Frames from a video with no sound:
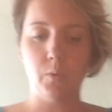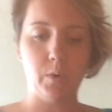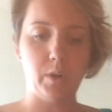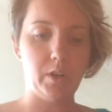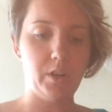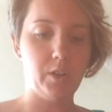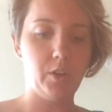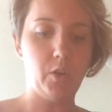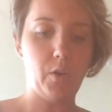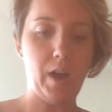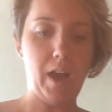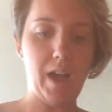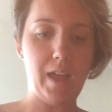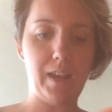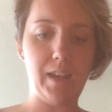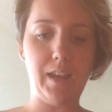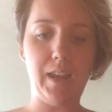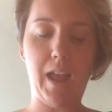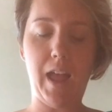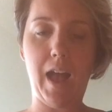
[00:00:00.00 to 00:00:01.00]
We're going to go
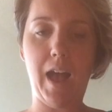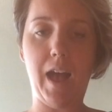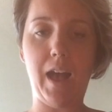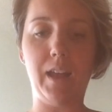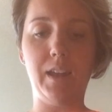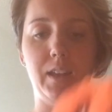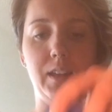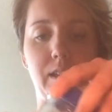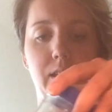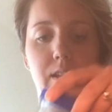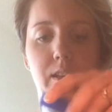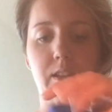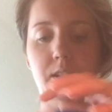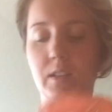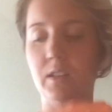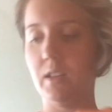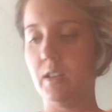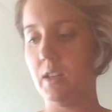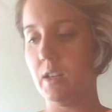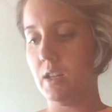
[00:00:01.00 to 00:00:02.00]
ahead and add
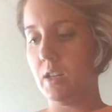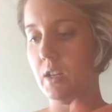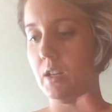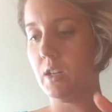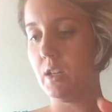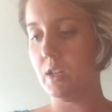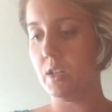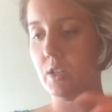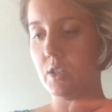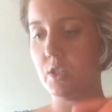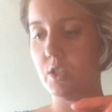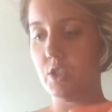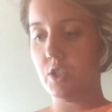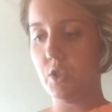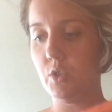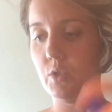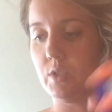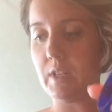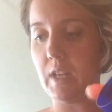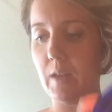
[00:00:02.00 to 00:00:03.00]

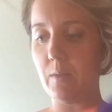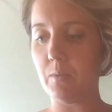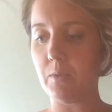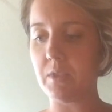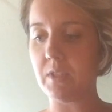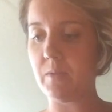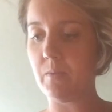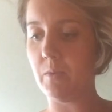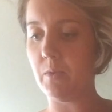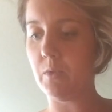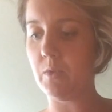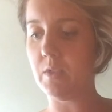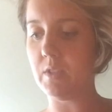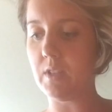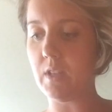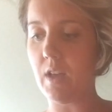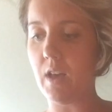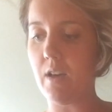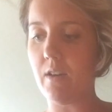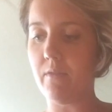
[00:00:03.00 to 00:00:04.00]
2
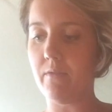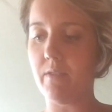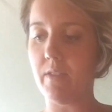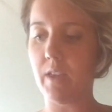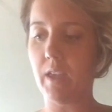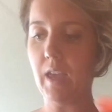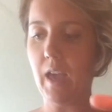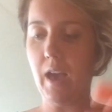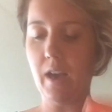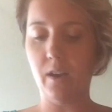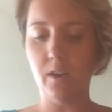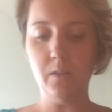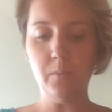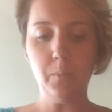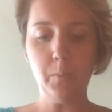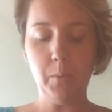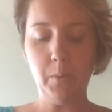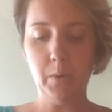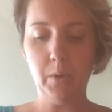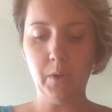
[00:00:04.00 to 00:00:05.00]
tablespoons of the
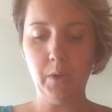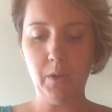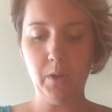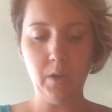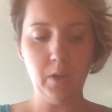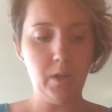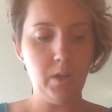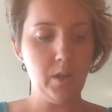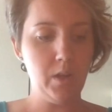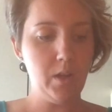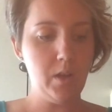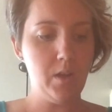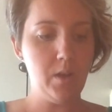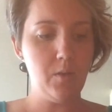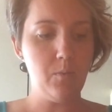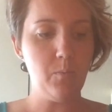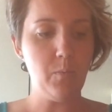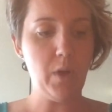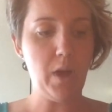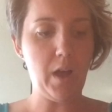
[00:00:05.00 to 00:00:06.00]
kelp
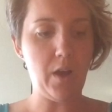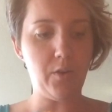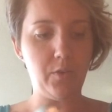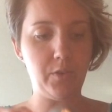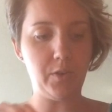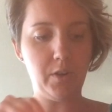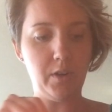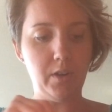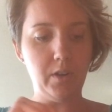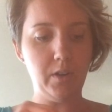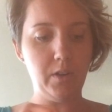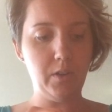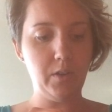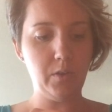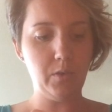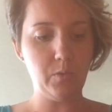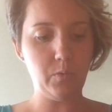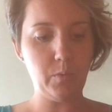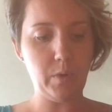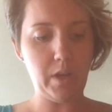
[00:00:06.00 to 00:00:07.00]
powder,
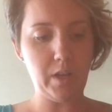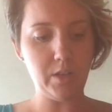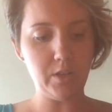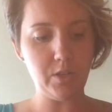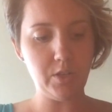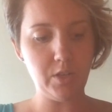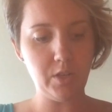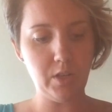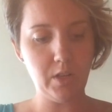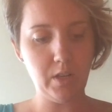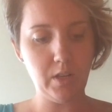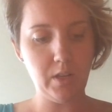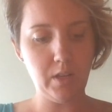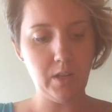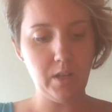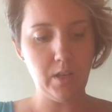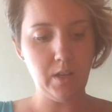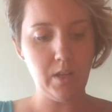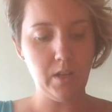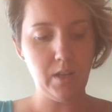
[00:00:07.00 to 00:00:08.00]
which
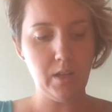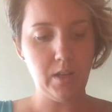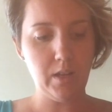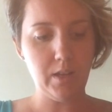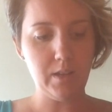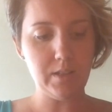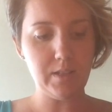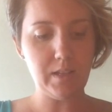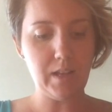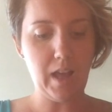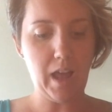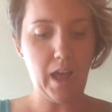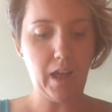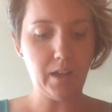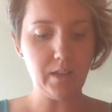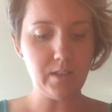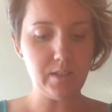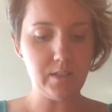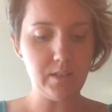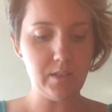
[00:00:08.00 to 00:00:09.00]
is an
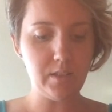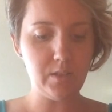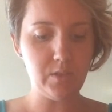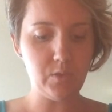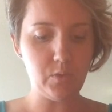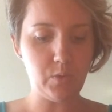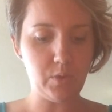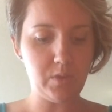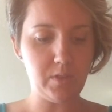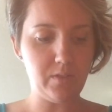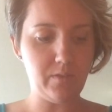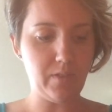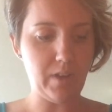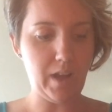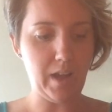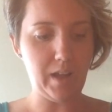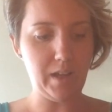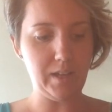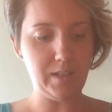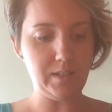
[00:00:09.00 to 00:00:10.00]
excellent source of
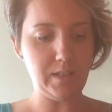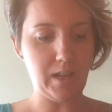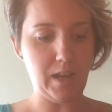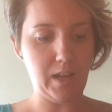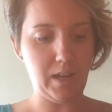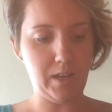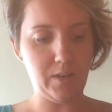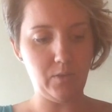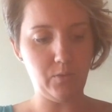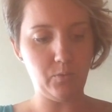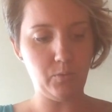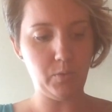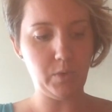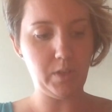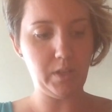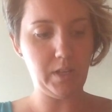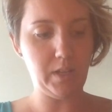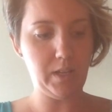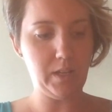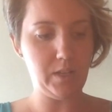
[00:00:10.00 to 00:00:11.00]
iodine,
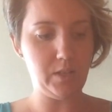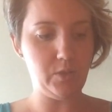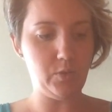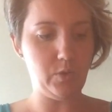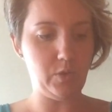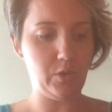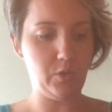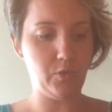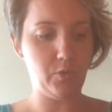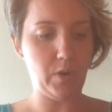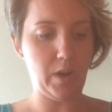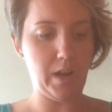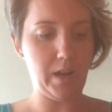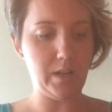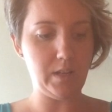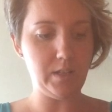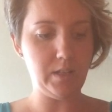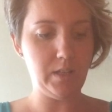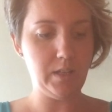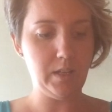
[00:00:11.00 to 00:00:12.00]
really can do a
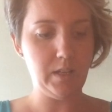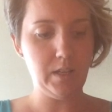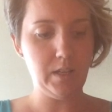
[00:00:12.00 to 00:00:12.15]
great